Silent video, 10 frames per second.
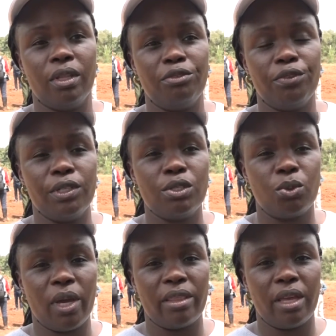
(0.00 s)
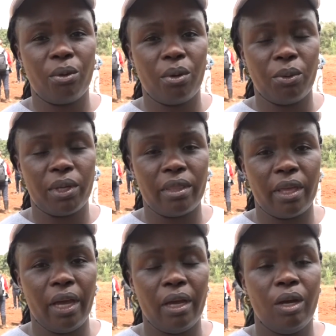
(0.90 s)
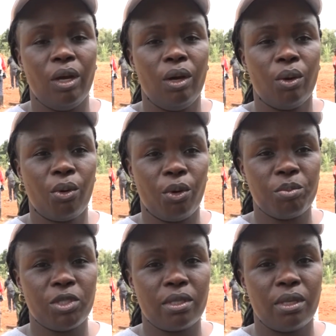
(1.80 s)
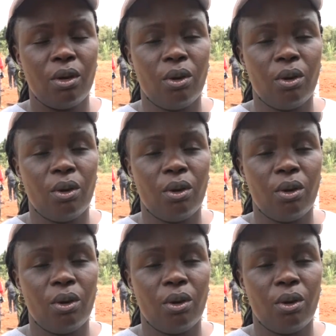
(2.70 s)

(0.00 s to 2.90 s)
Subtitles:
the fields where they are growing their crops.